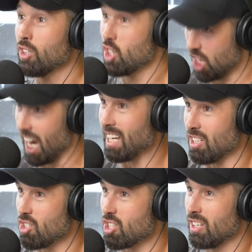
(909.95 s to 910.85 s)

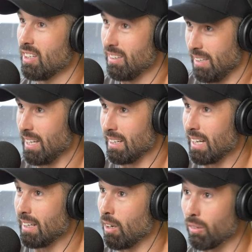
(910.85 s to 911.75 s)
change their
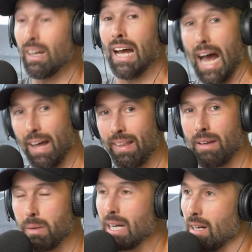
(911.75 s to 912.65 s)
gut health and
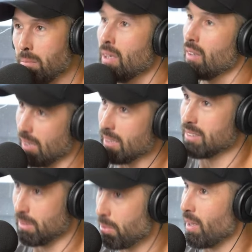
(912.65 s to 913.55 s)
they become
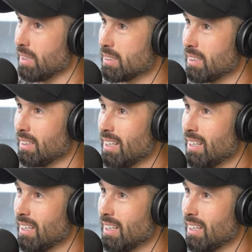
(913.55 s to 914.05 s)
less depressed.